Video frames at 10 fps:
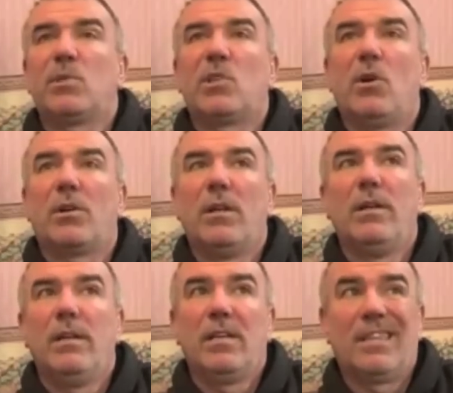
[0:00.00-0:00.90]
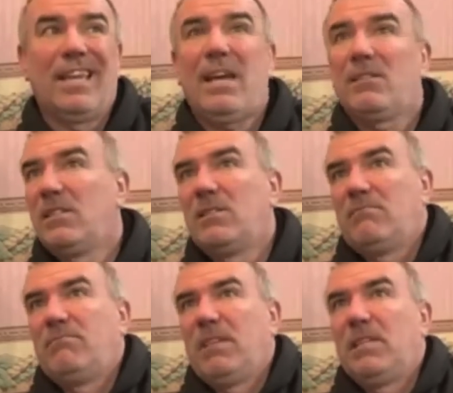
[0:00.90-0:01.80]
was gone, the house is
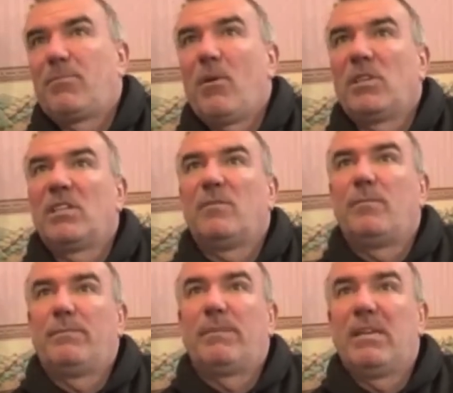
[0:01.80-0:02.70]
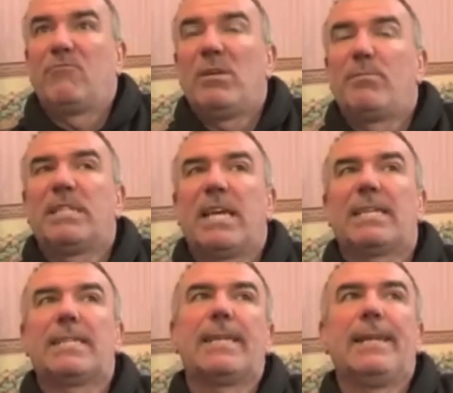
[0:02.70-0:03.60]
in the process of being
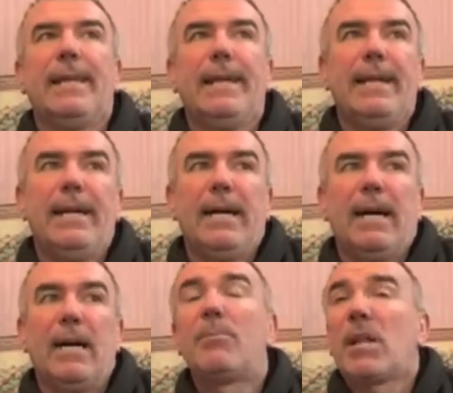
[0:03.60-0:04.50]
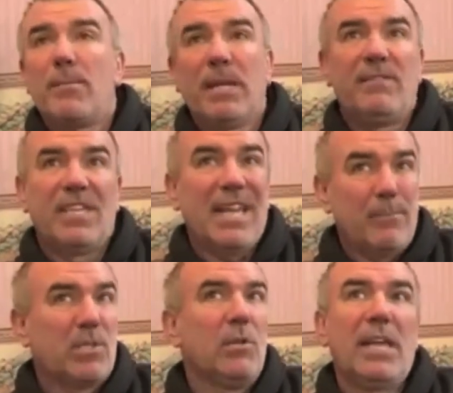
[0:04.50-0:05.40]
repossessed. But I believe this
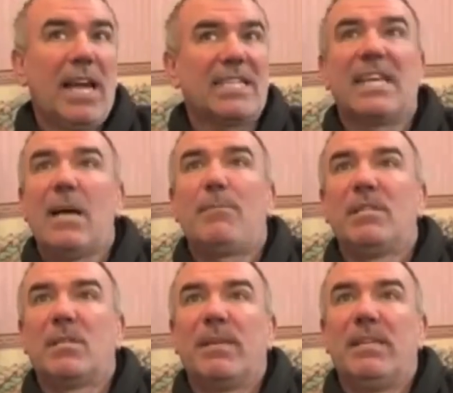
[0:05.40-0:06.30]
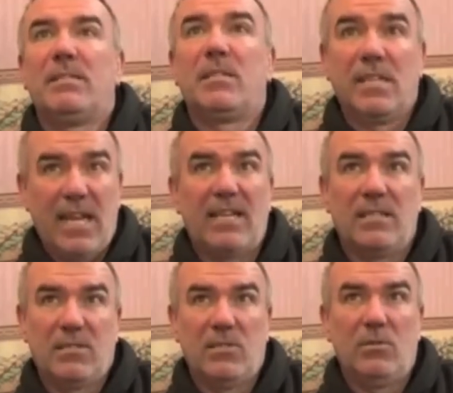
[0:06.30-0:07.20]
absolutely had to happen to me to
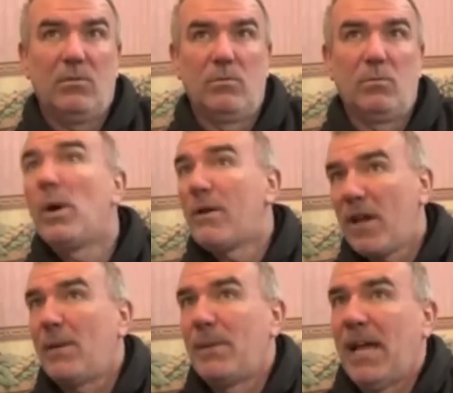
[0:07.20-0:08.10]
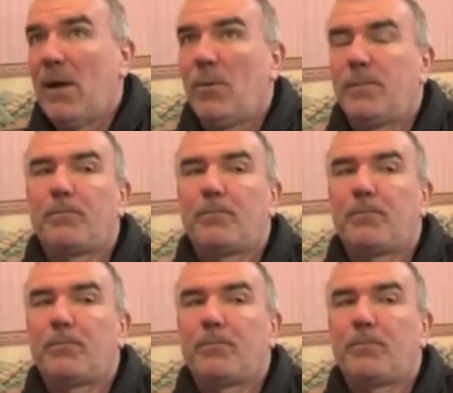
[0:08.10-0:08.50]
get to where I am now.